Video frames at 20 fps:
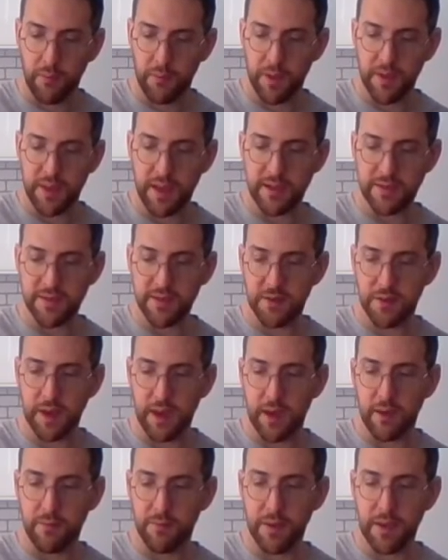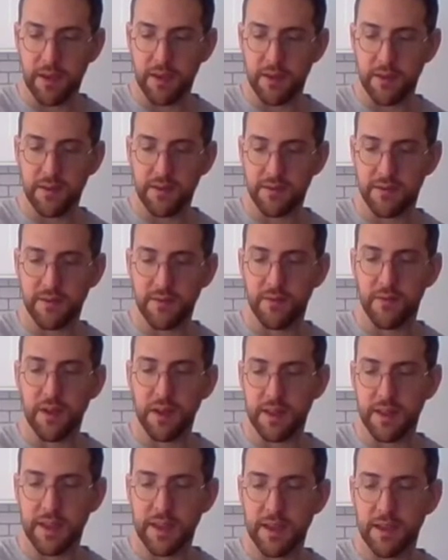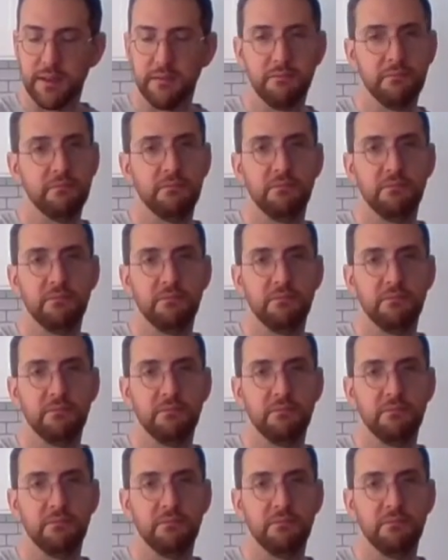But that's okay, because really